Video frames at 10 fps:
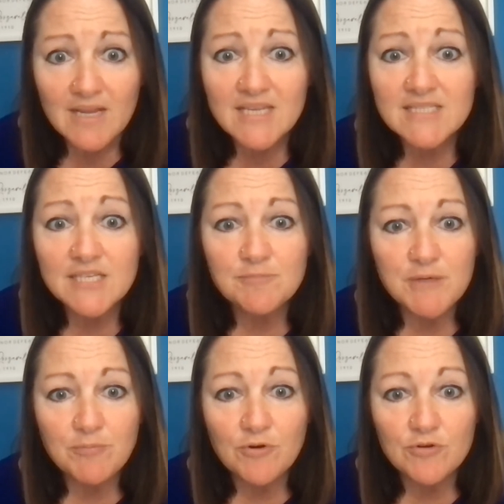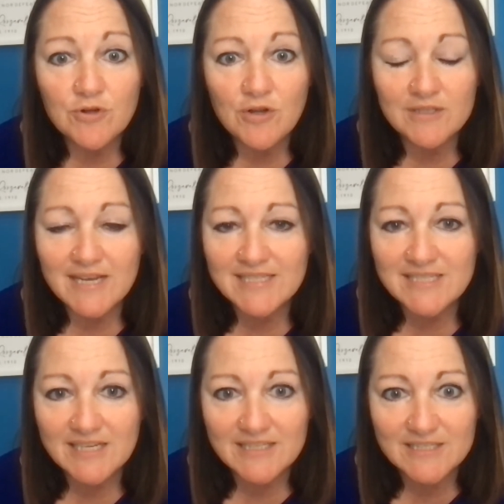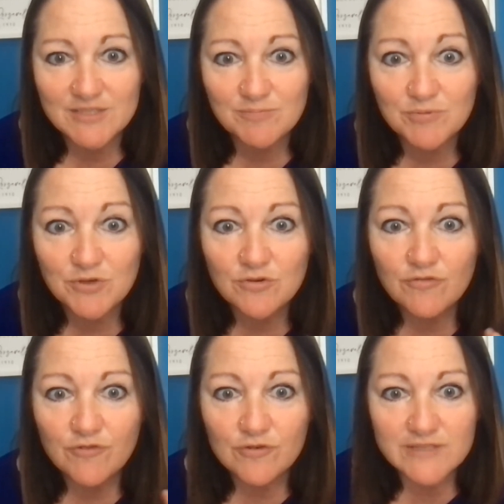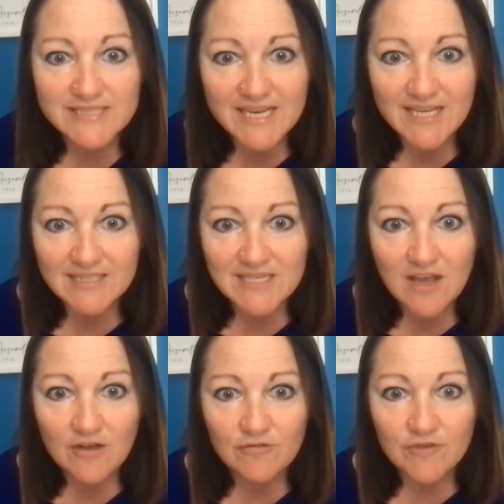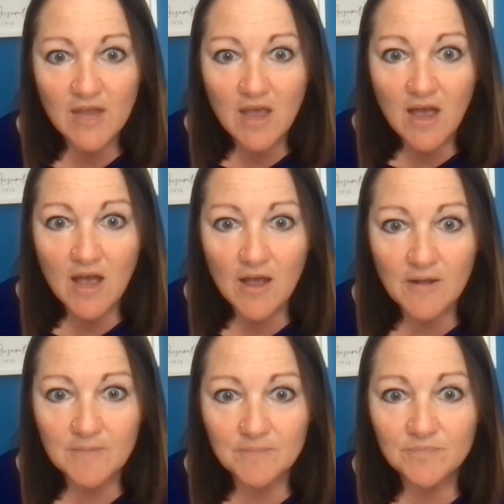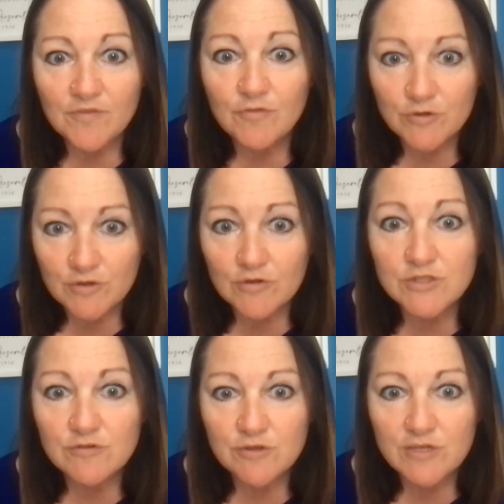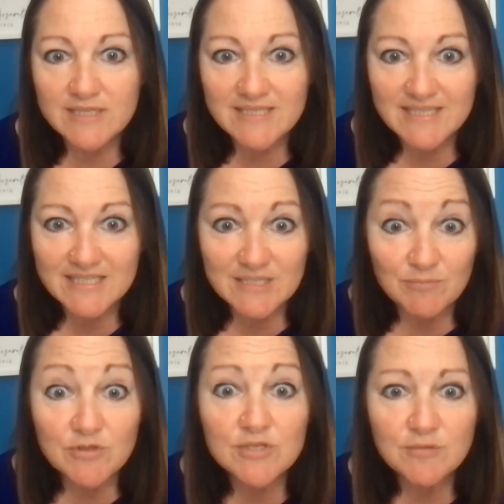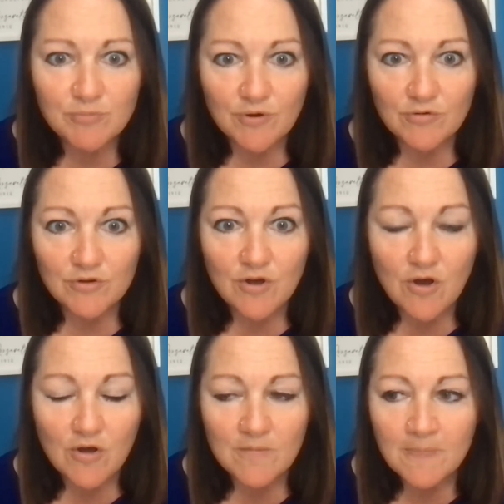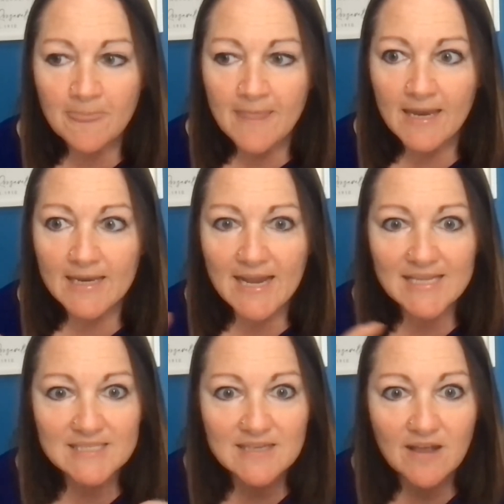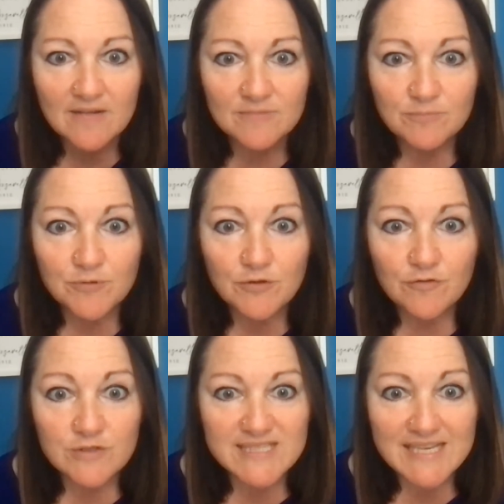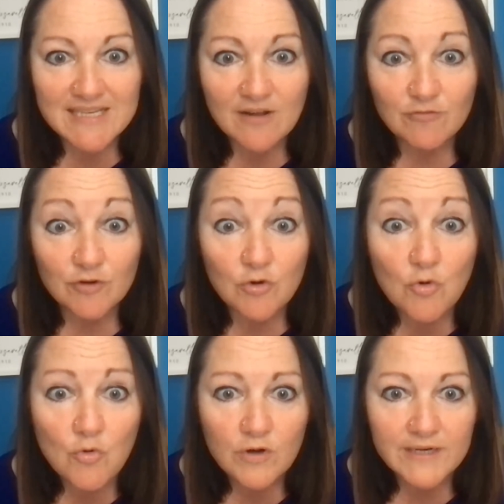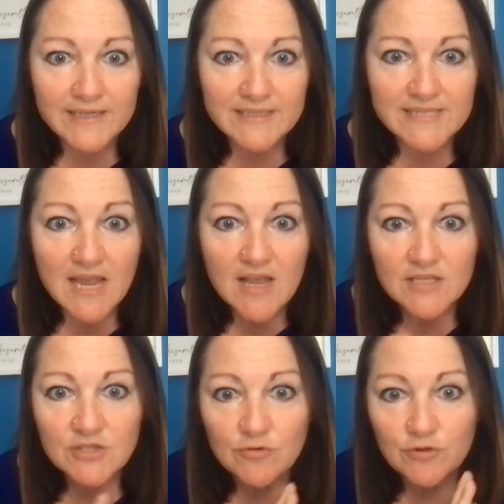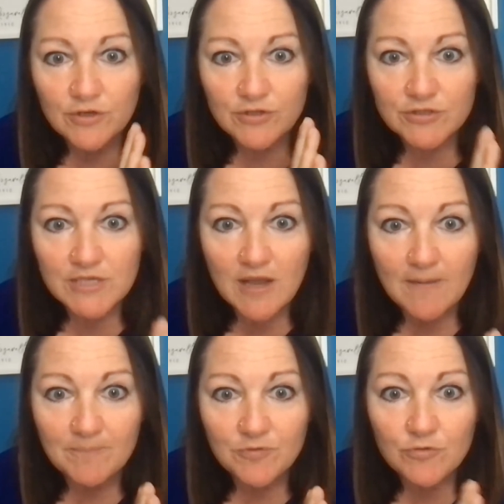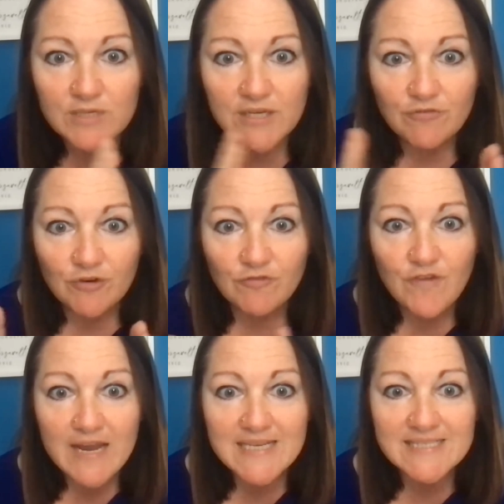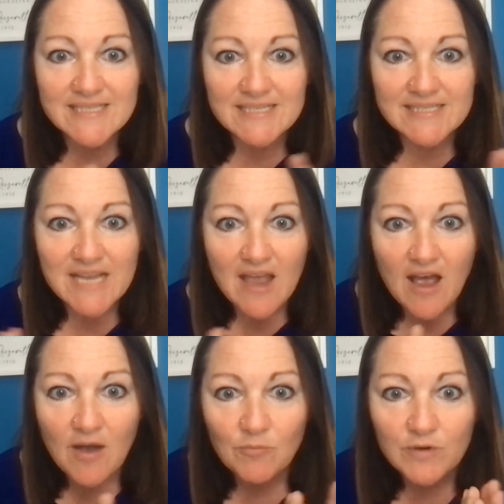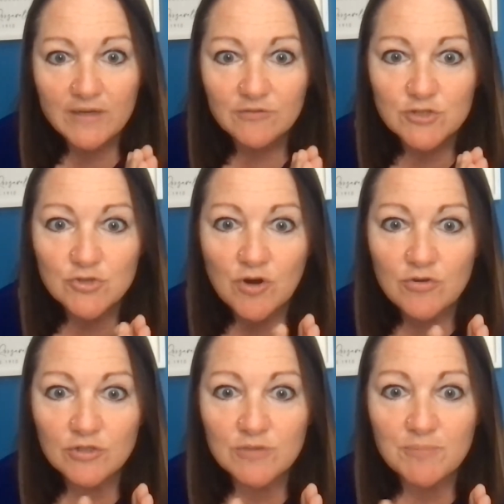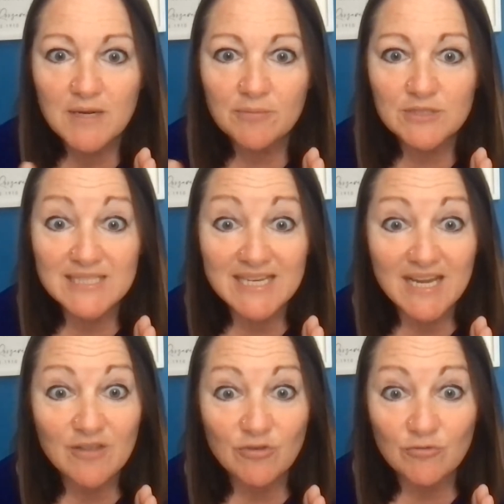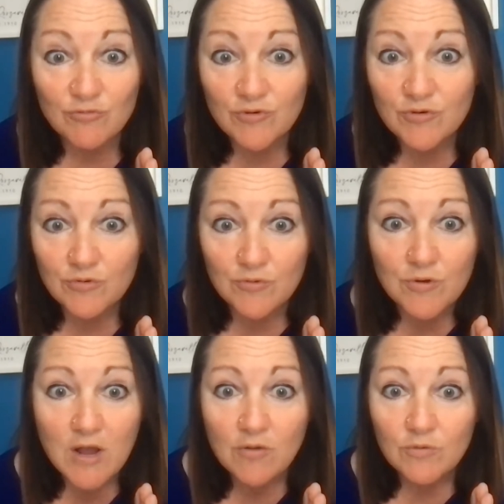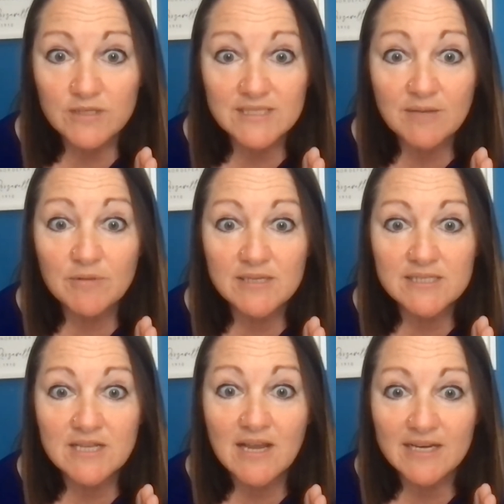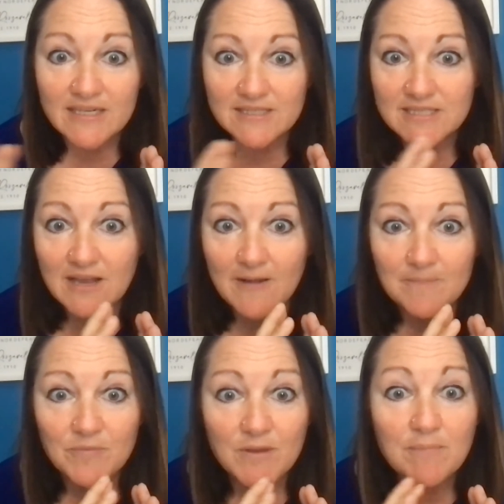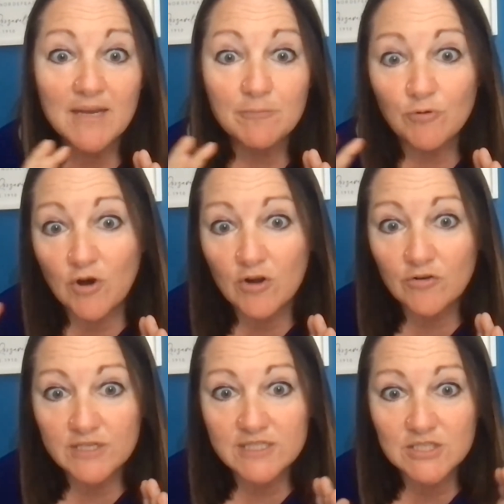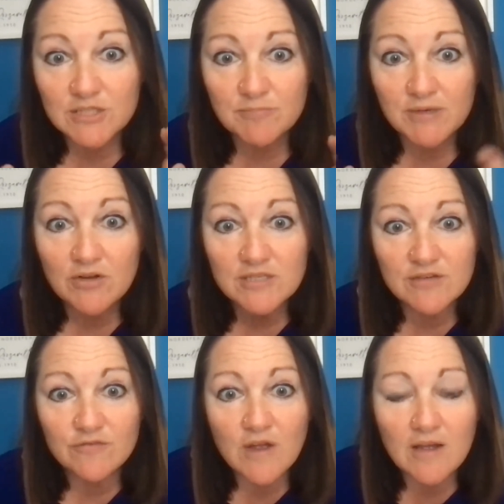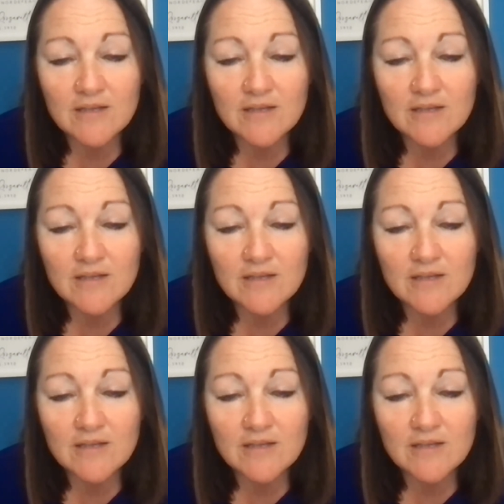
SSP protocol has like this beautiful set of, for those of you listening, it's a music protocol, and it has a beautiful set of recordings. So there's 3 different phases. We struggle to be able to get through with some of these clients and make progress just because of